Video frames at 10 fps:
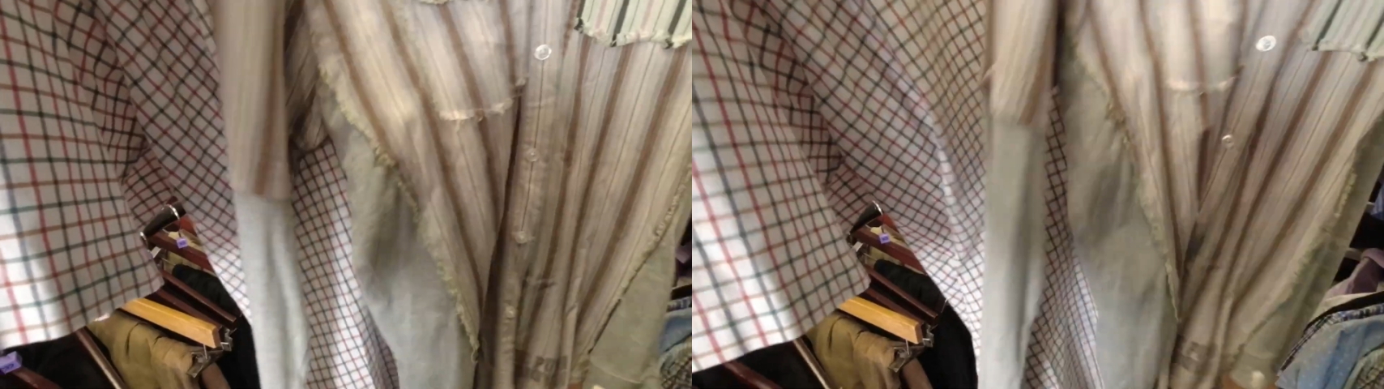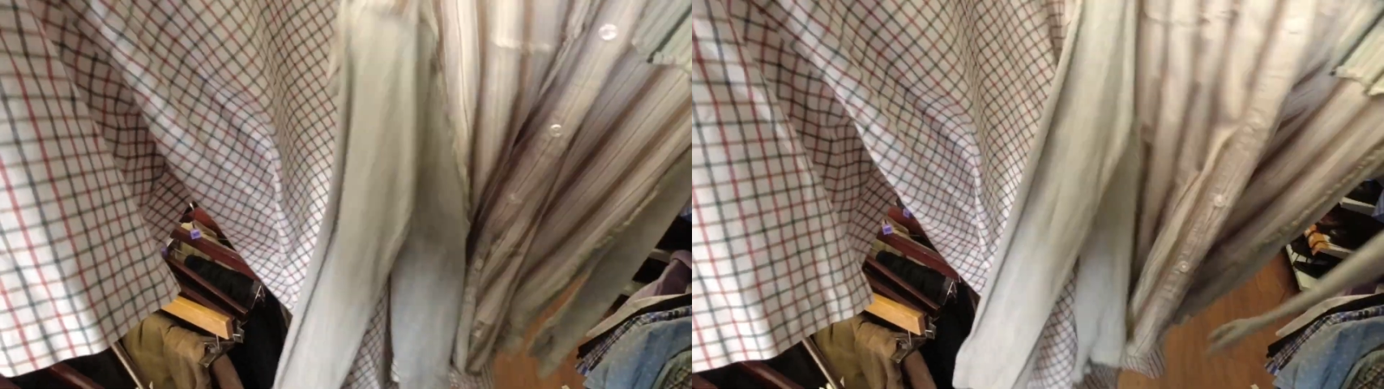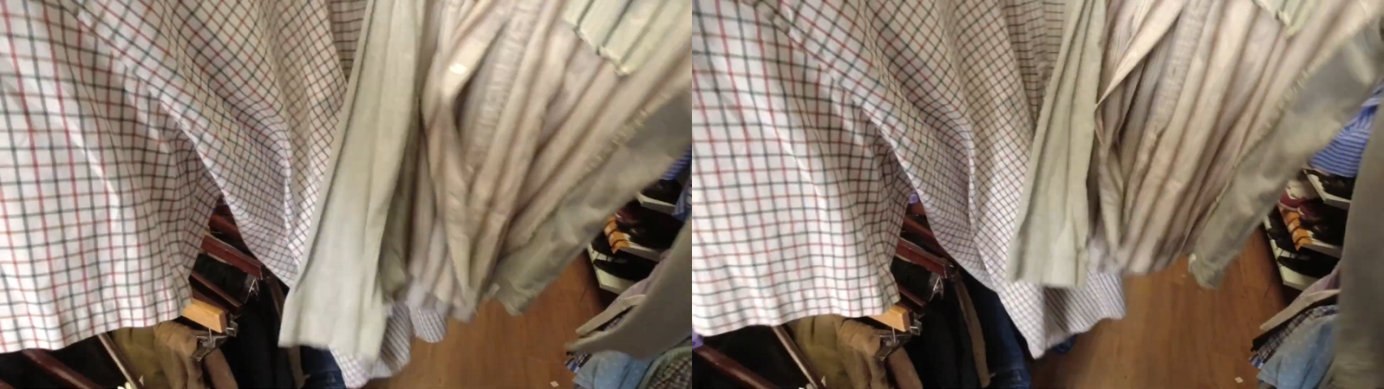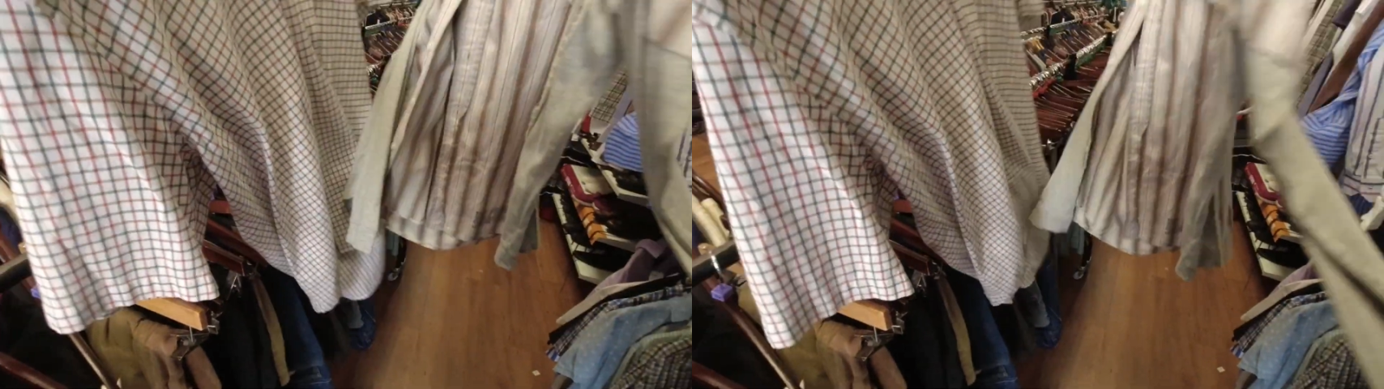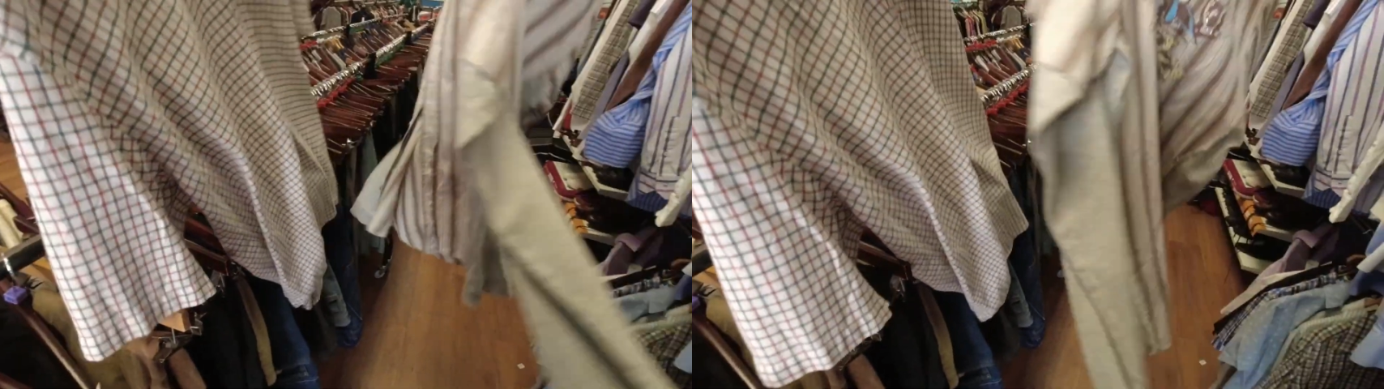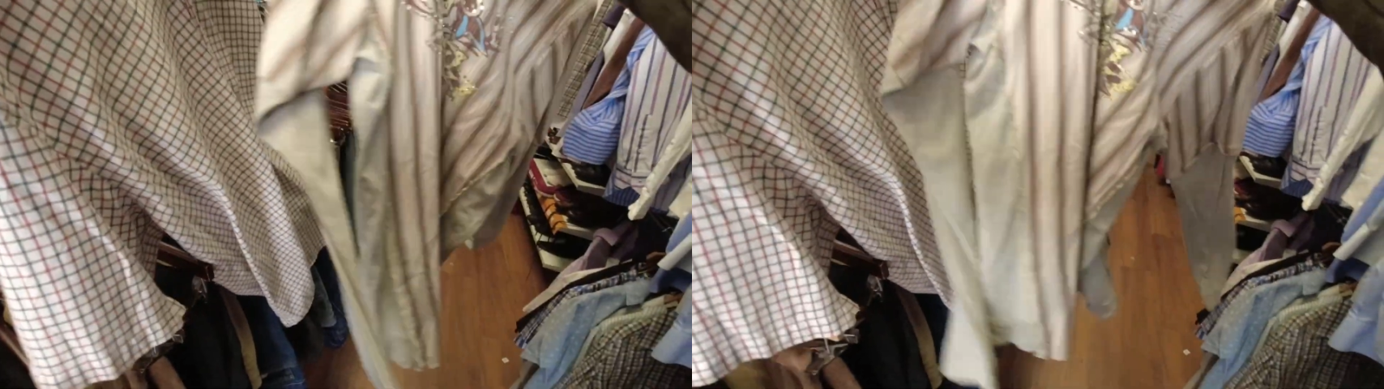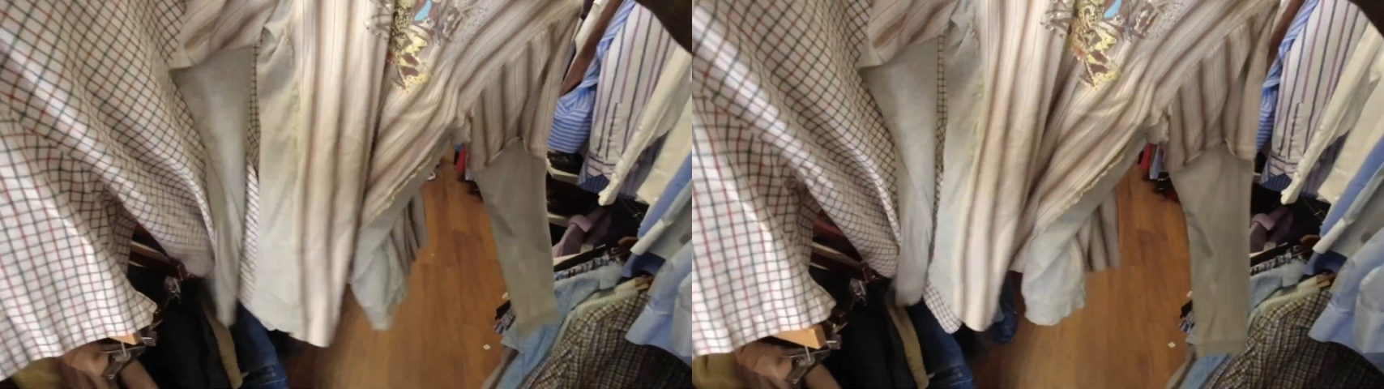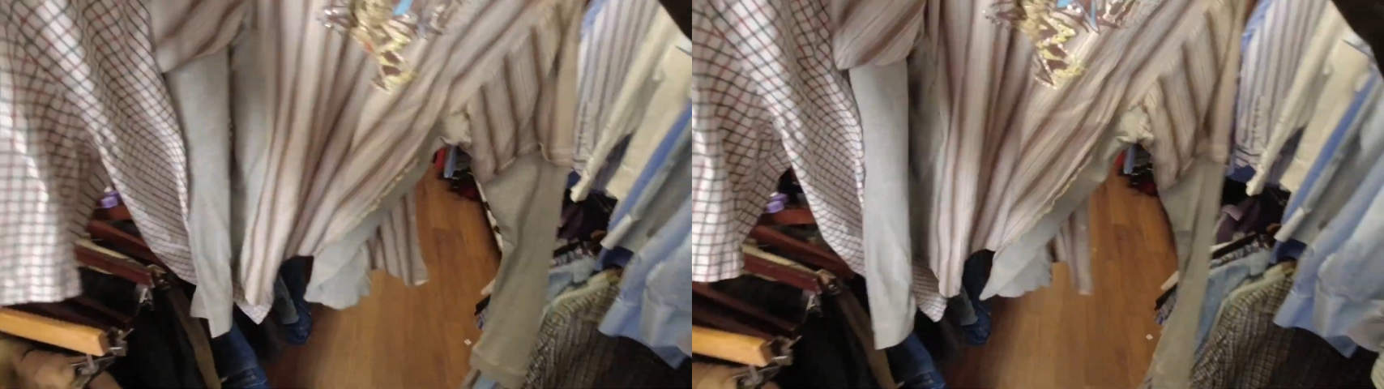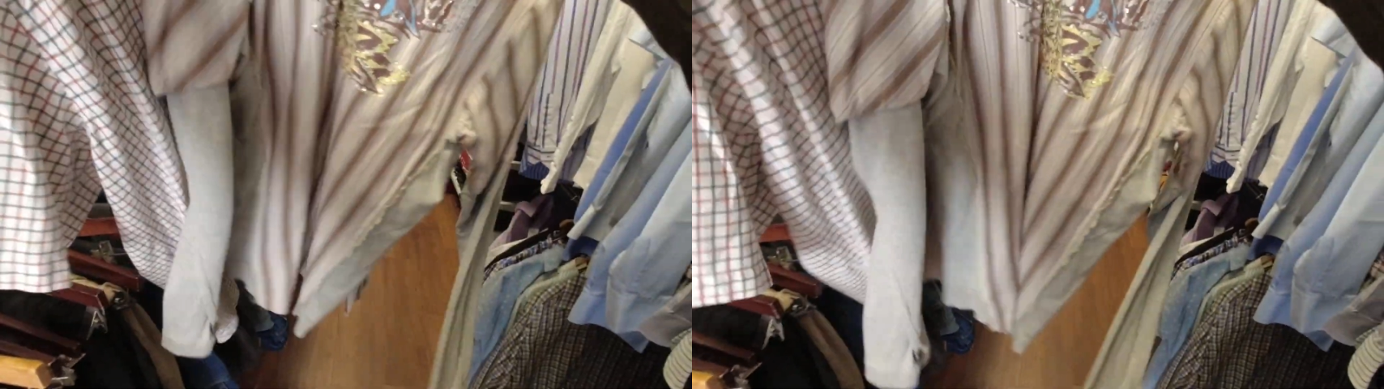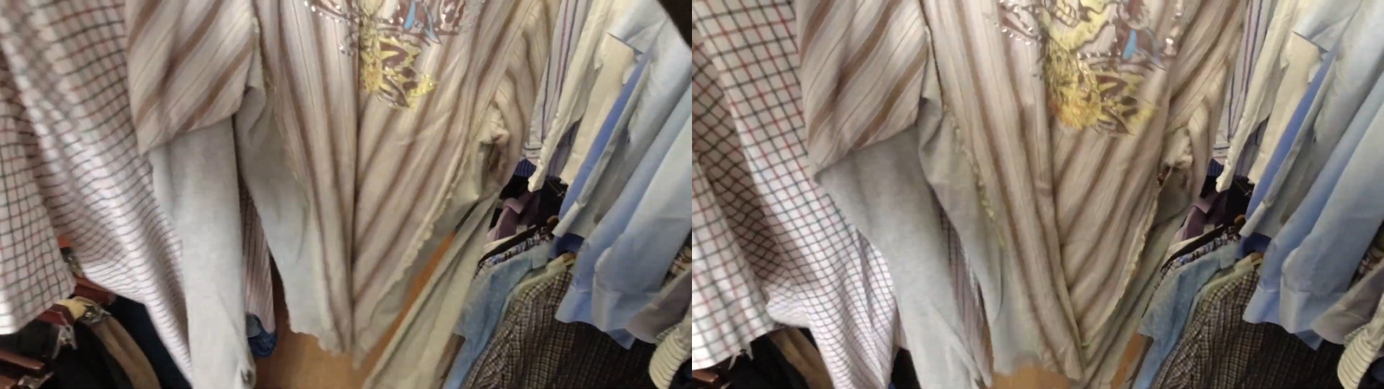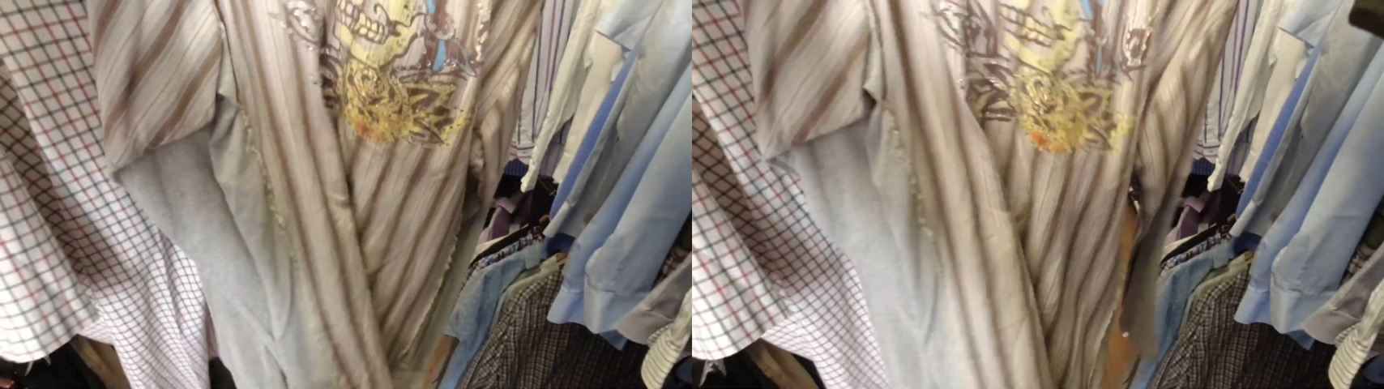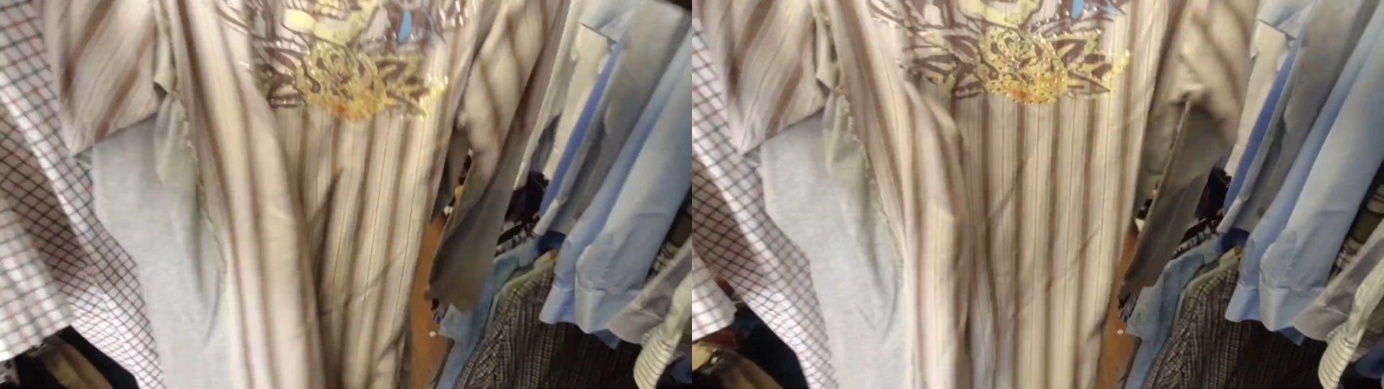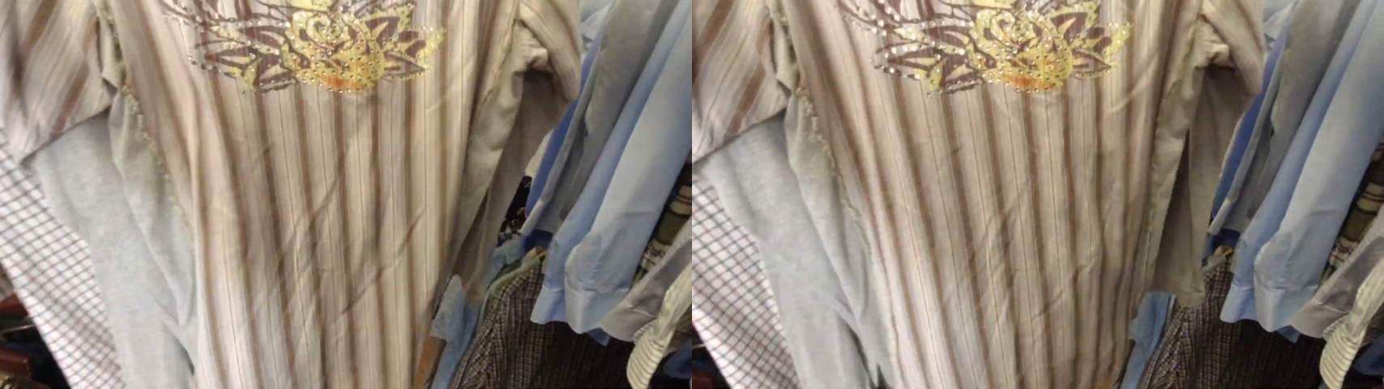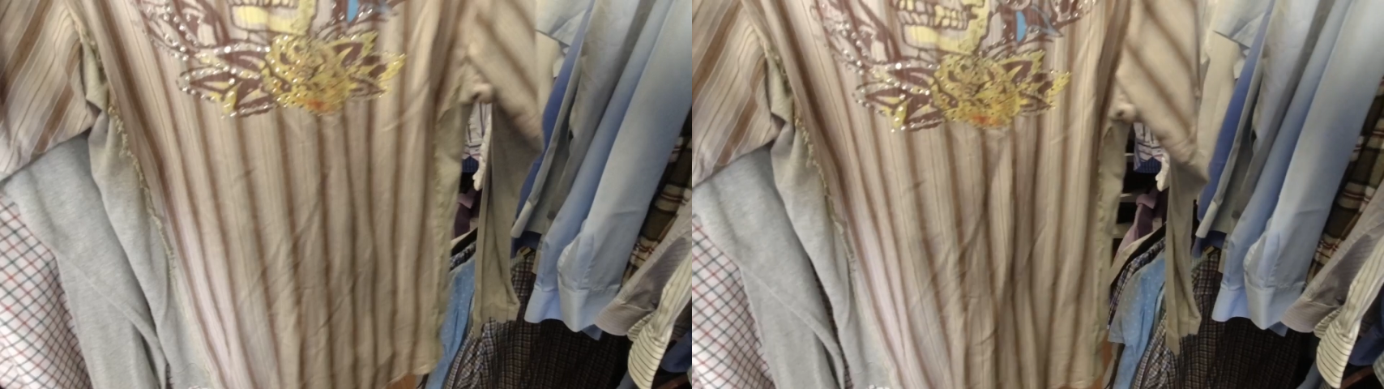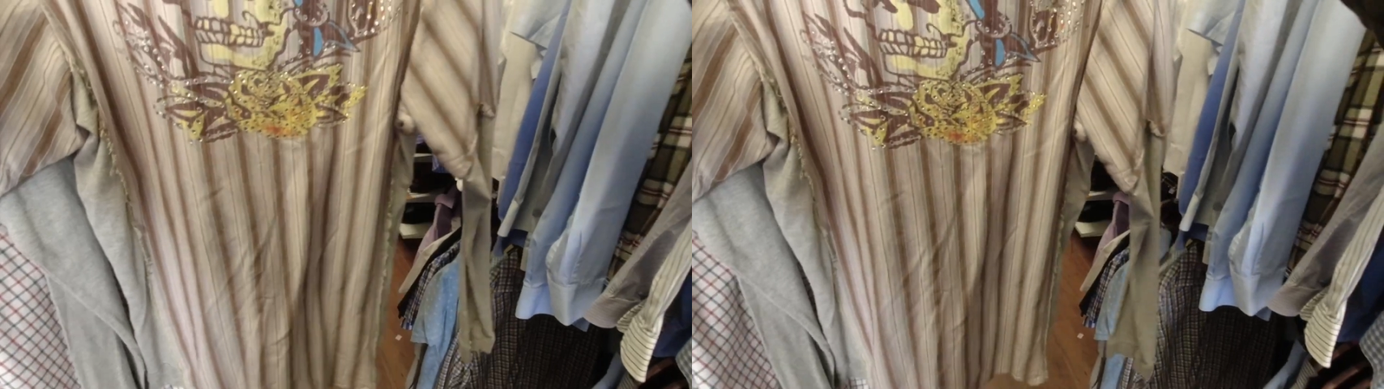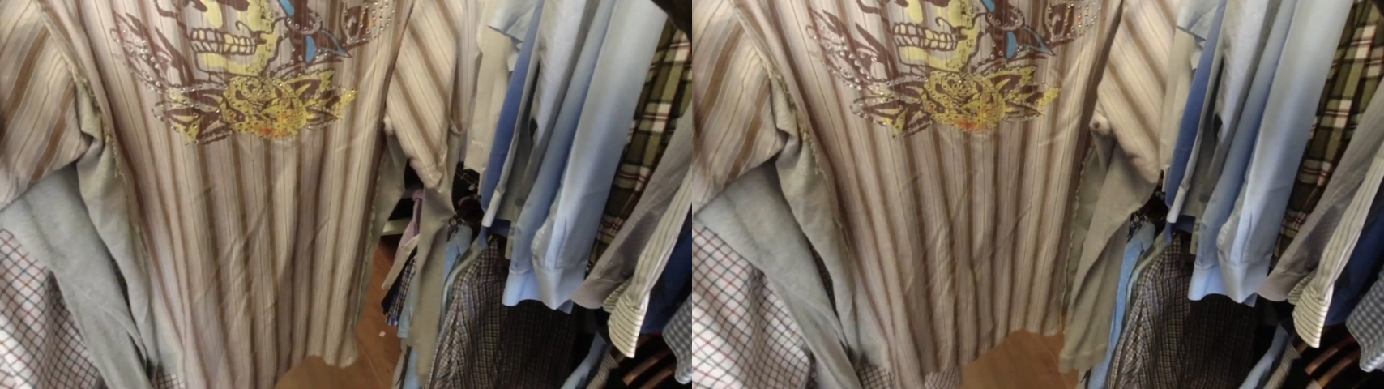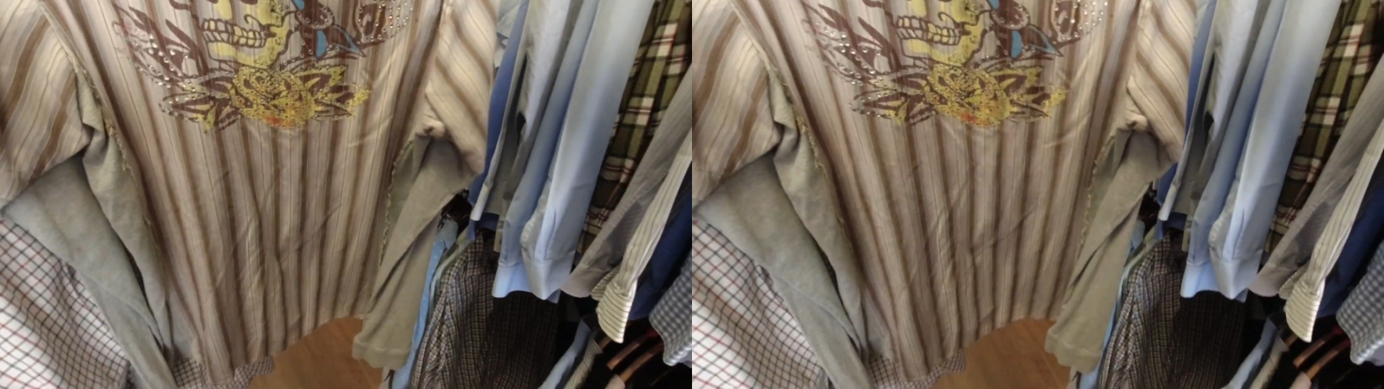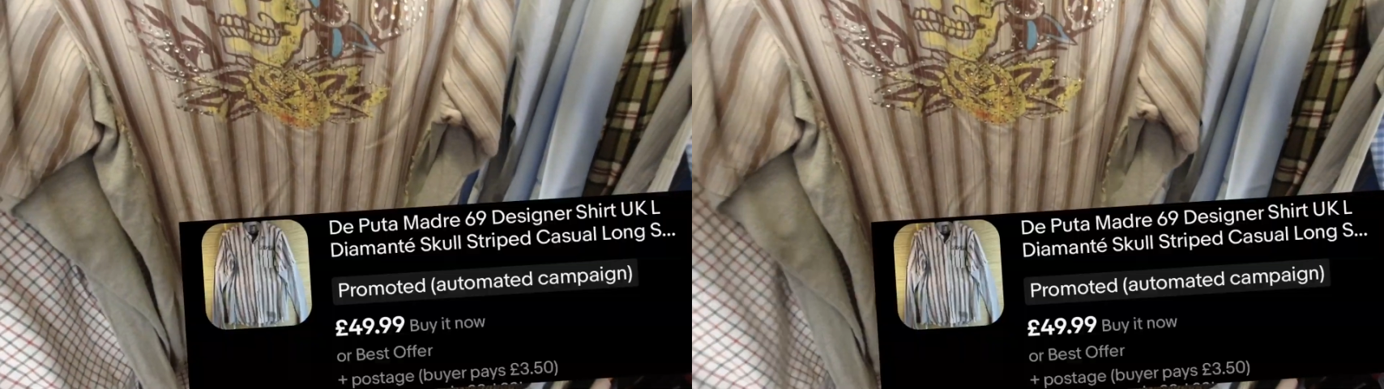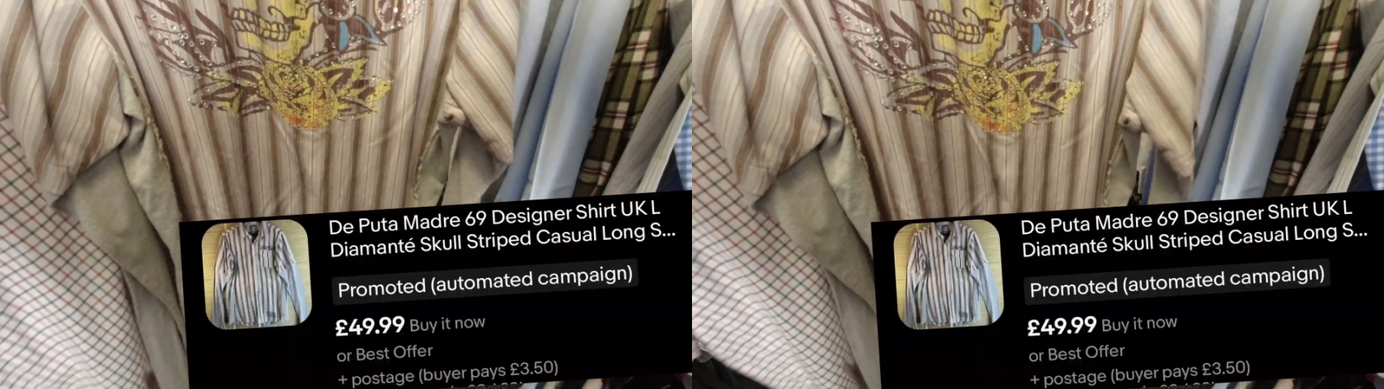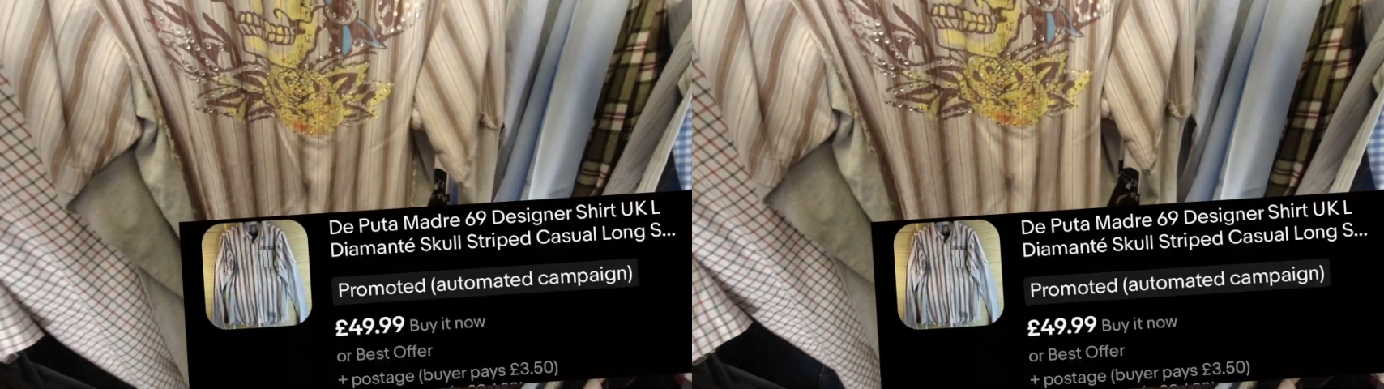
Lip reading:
(no speaker visible)